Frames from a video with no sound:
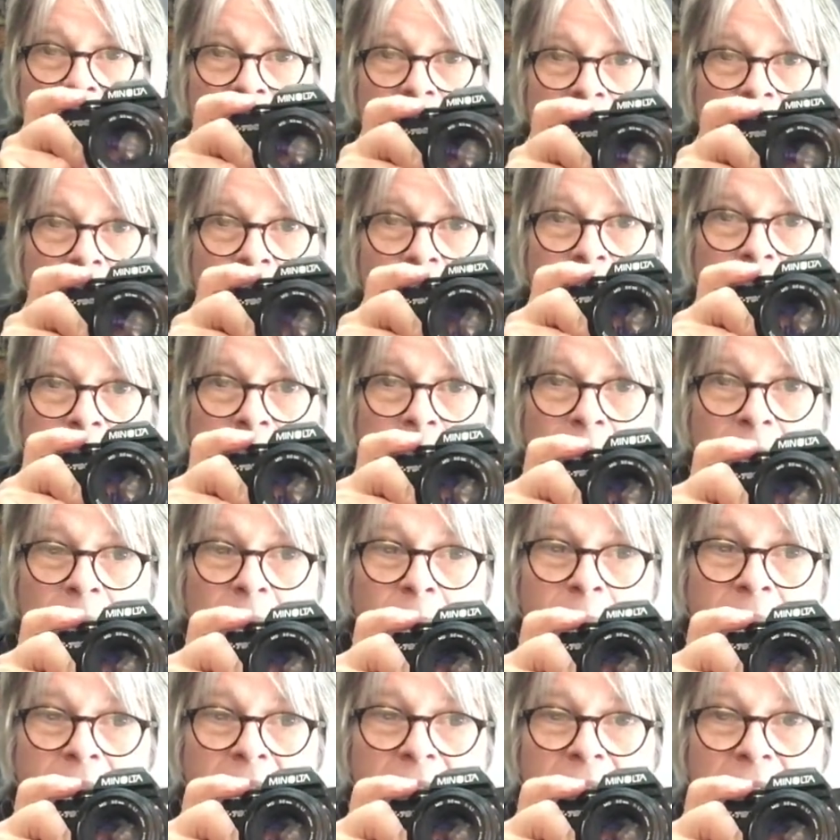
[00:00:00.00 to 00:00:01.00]
your
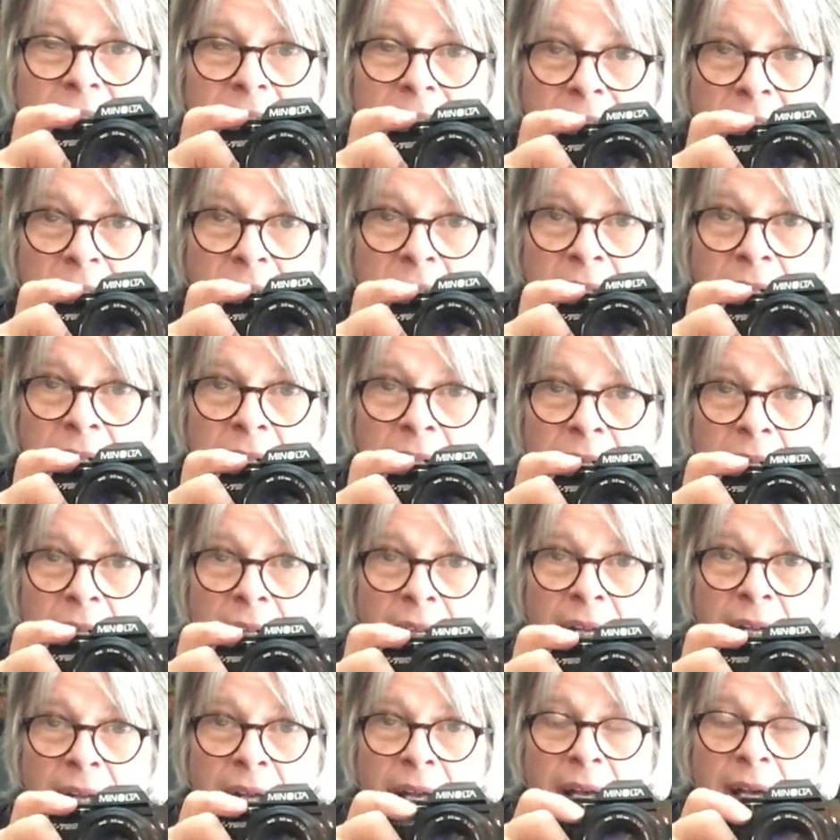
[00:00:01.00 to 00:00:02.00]
position,
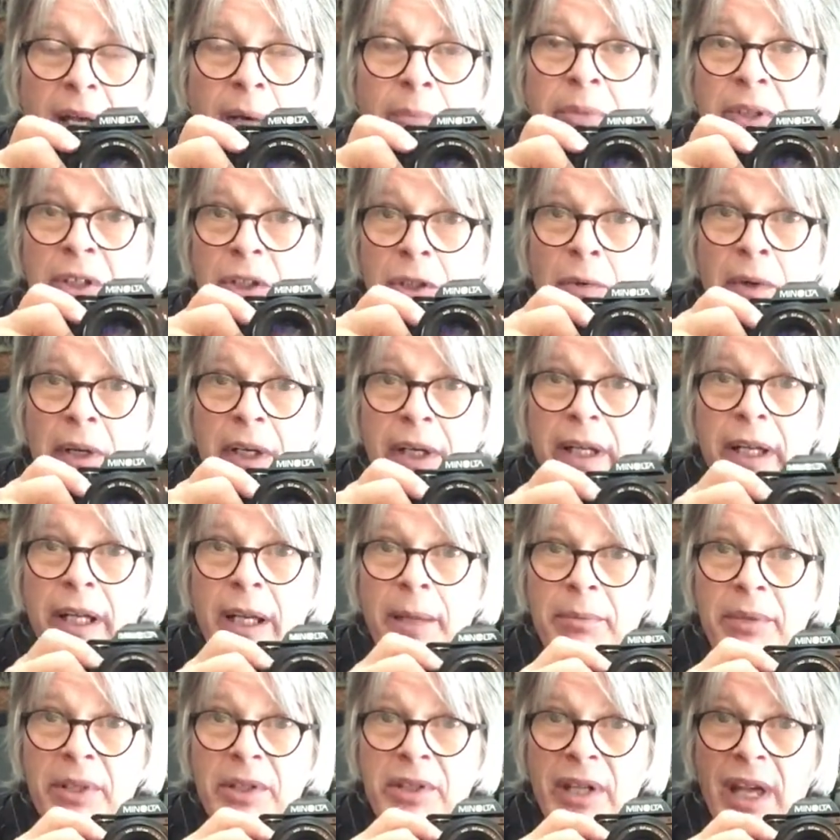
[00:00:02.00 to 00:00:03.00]
but you wanted to
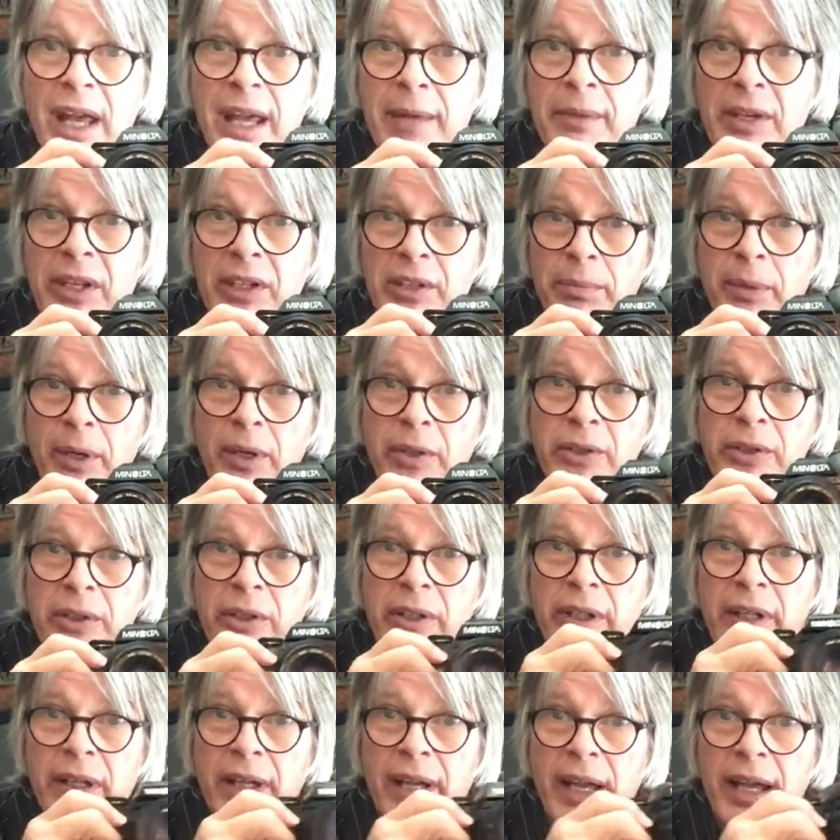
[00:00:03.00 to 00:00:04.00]
keep the same
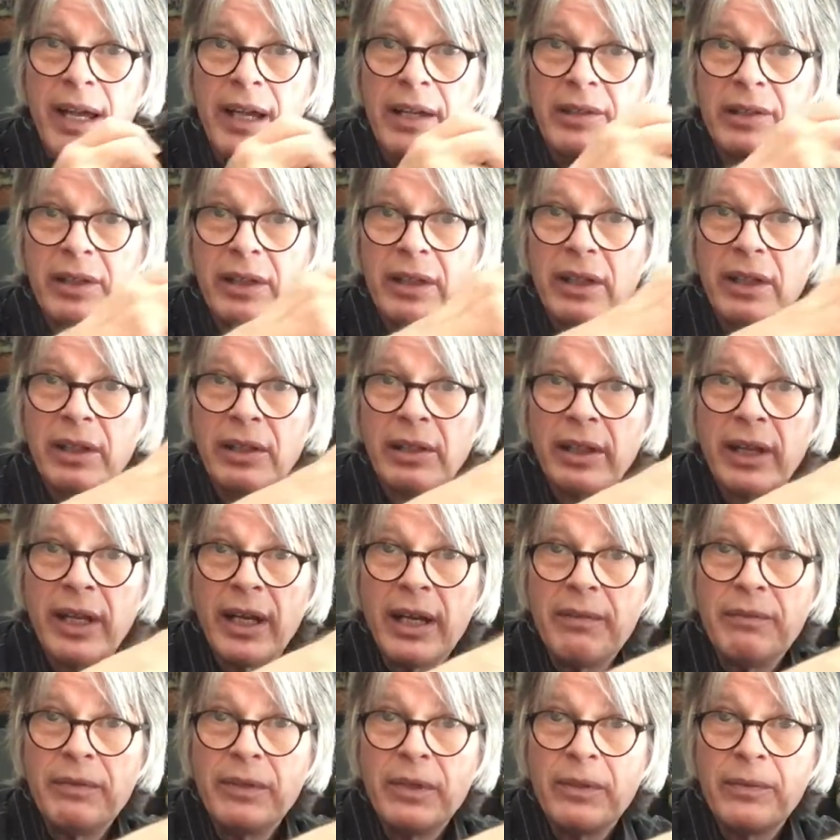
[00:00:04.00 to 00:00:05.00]
exposure as it
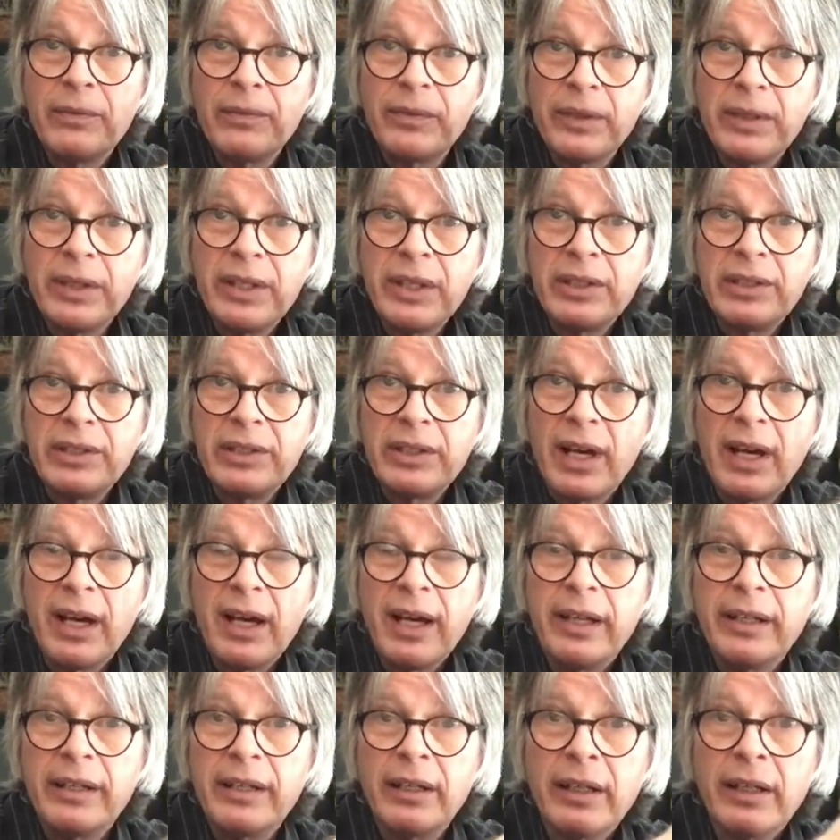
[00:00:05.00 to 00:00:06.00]
gave you for this
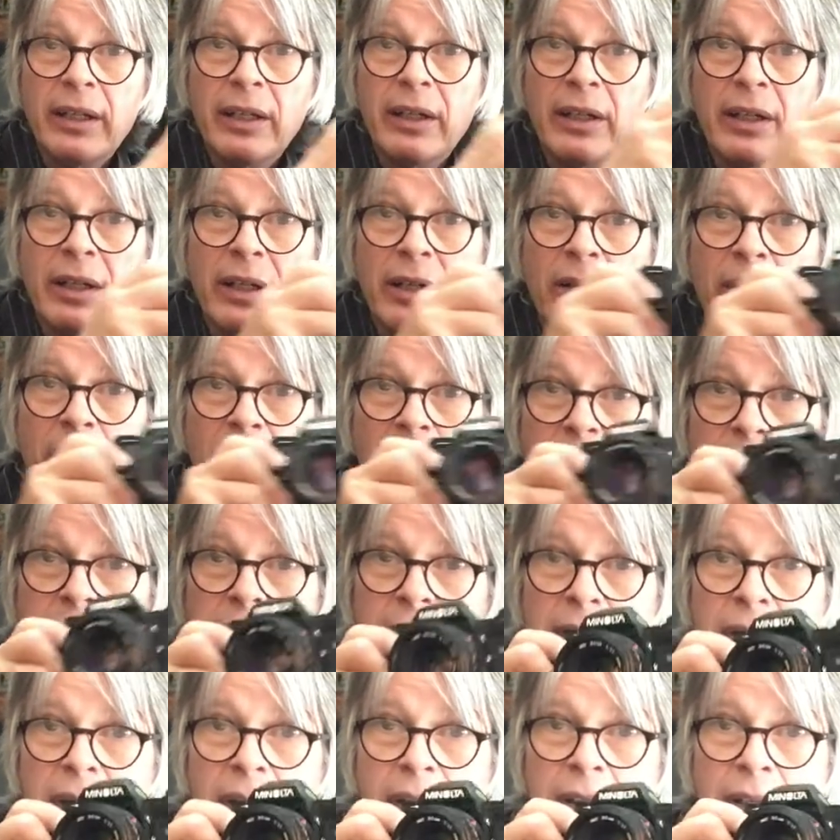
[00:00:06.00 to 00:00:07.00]
side over
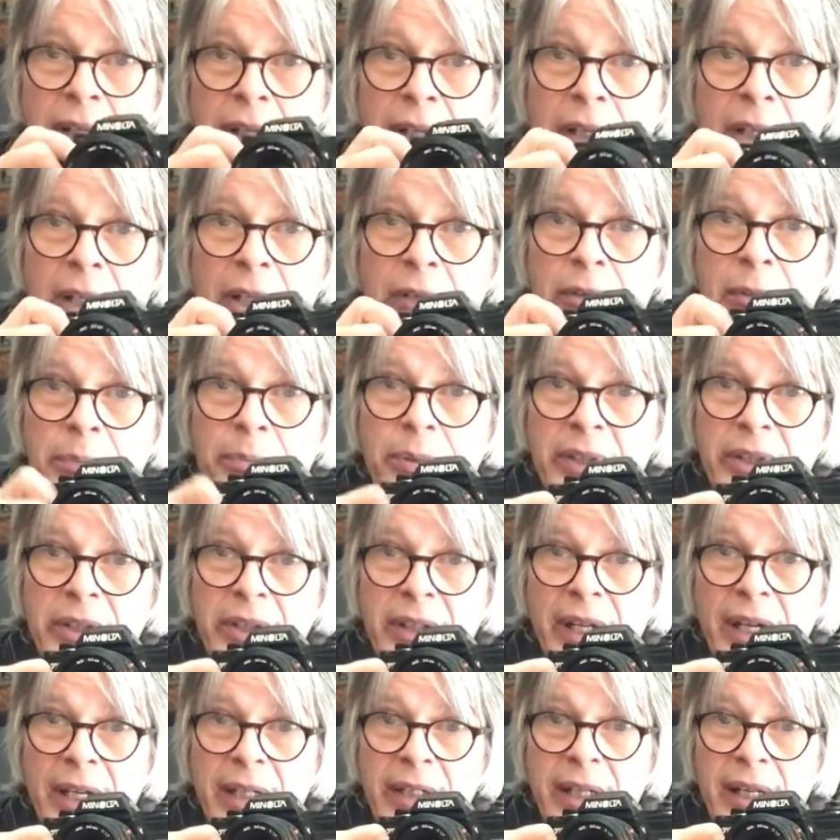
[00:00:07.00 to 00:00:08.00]
here, you would push
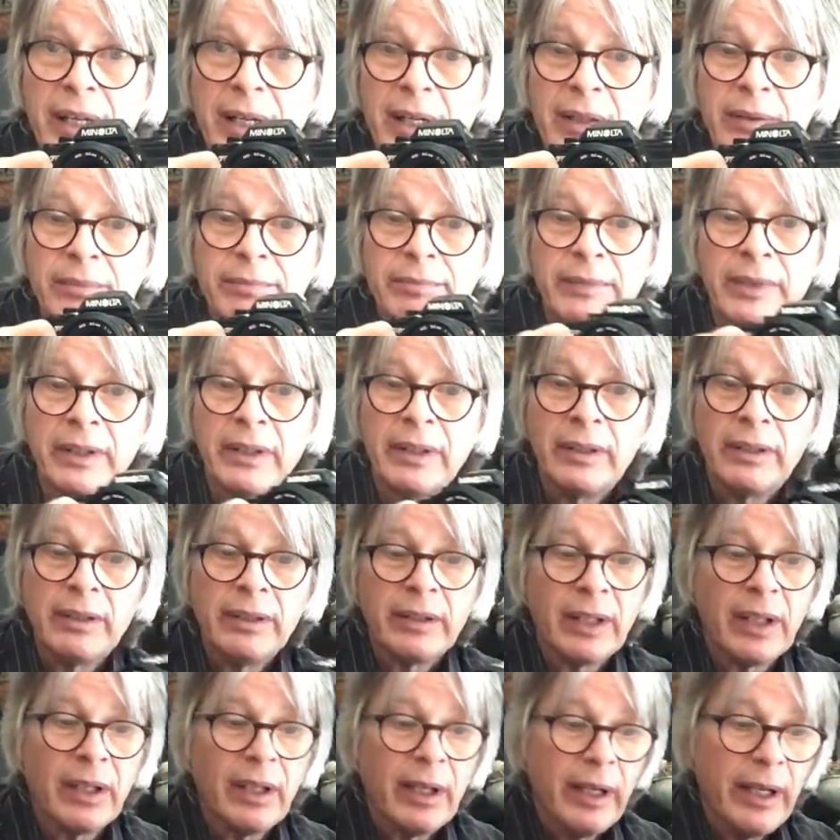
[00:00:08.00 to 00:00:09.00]
that down.
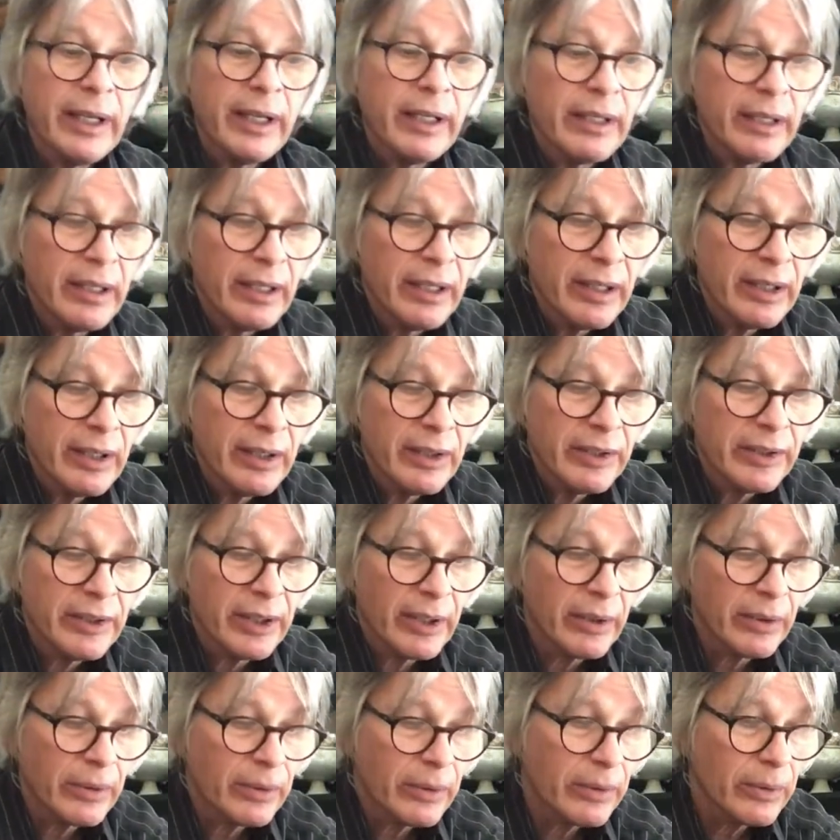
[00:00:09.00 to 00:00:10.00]
All right,
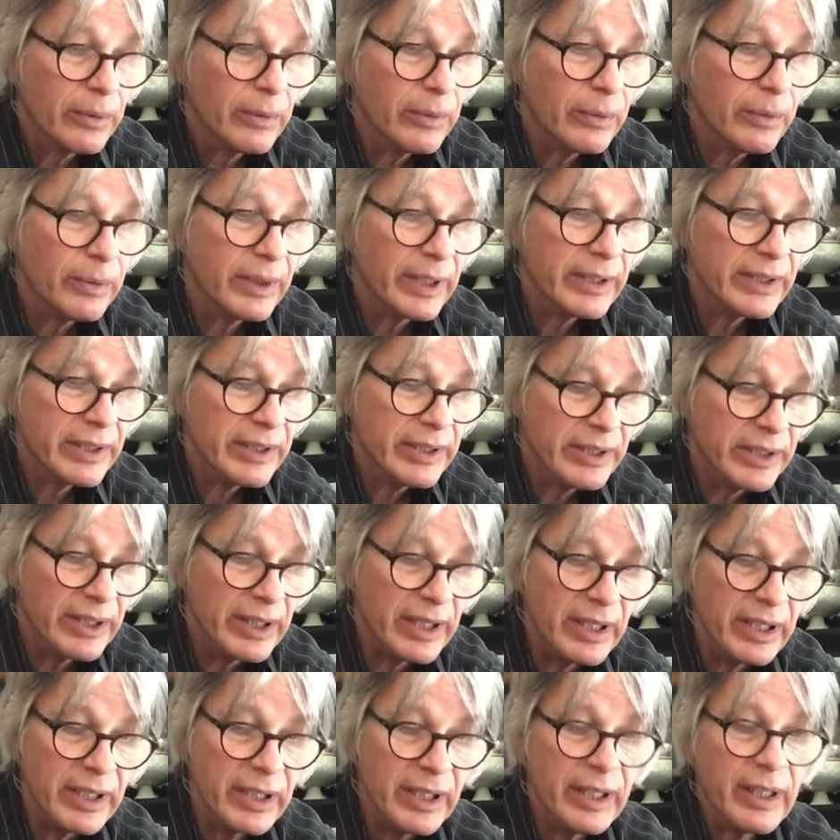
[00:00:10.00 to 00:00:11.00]
so let's
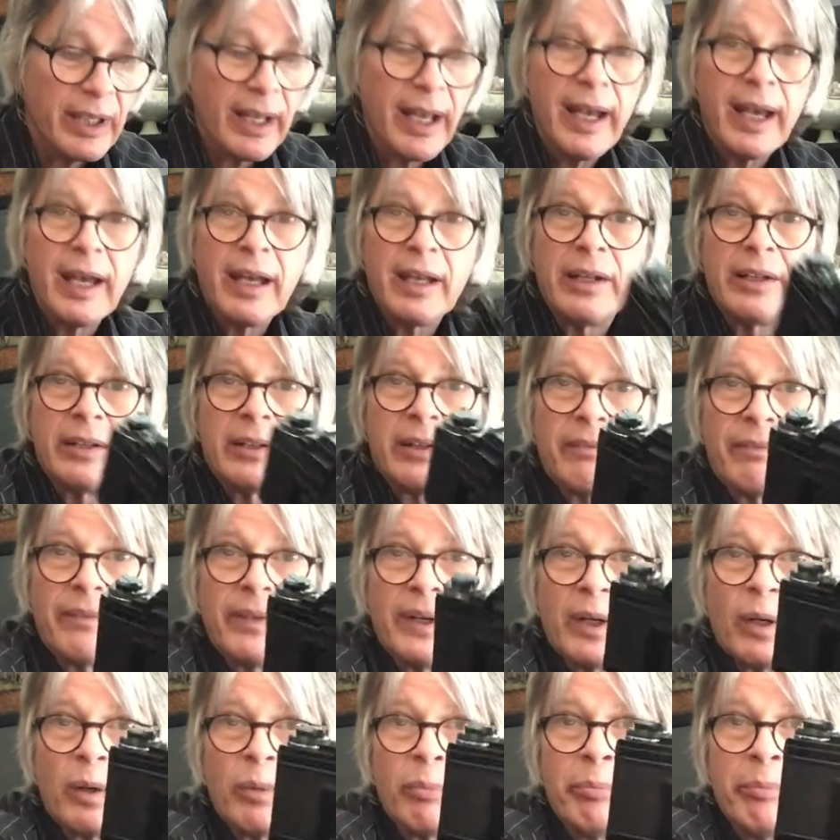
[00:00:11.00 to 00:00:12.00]
see, it has a
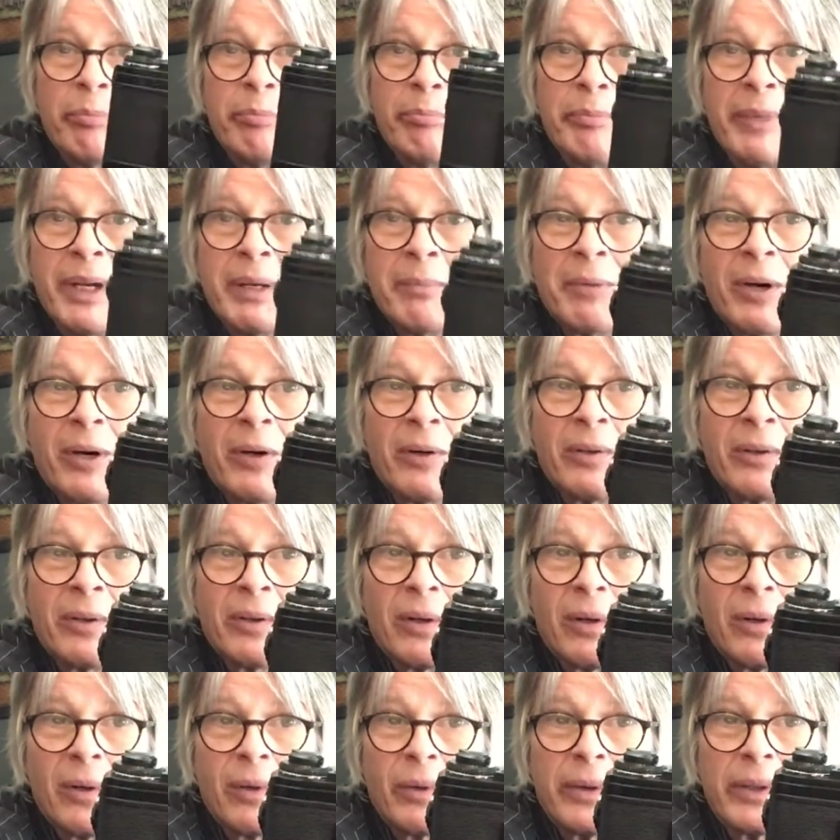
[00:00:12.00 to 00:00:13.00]
film memo
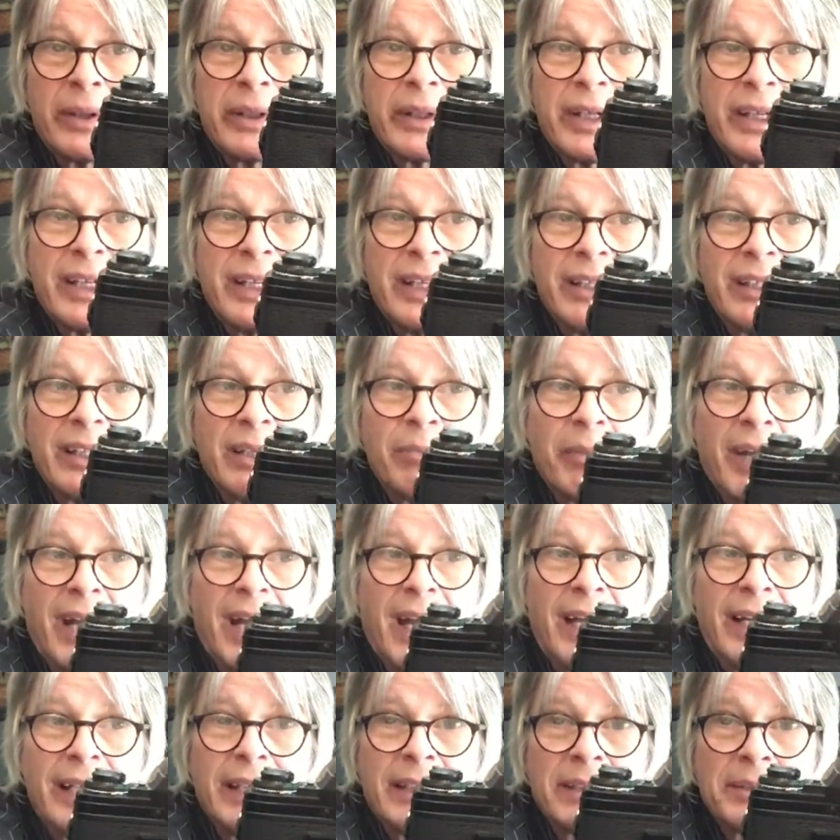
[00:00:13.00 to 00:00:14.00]
holder in the
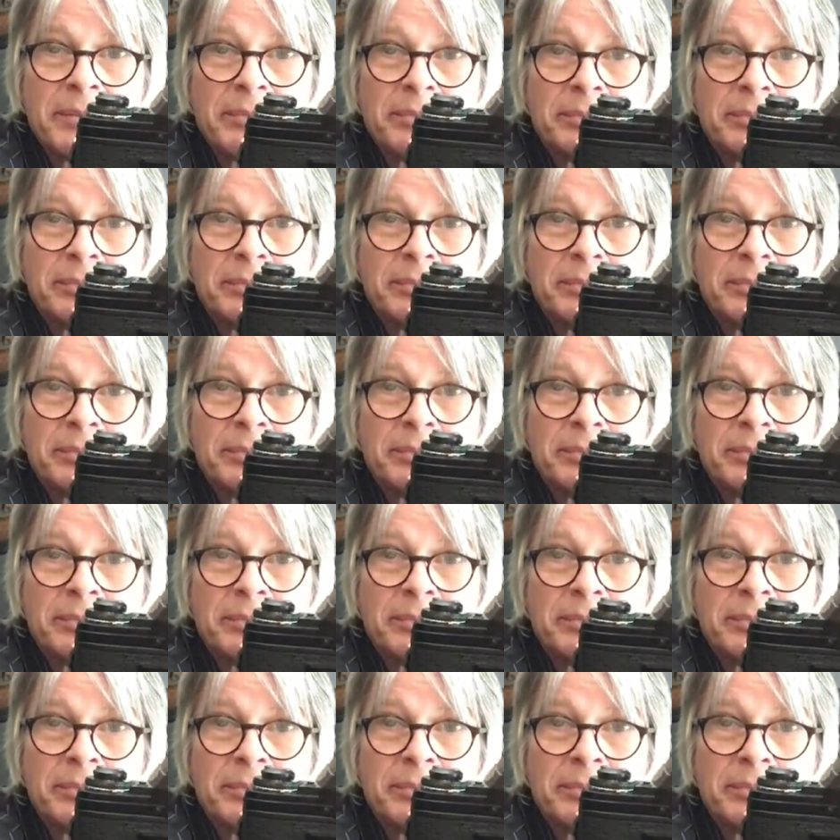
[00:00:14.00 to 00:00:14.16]
back.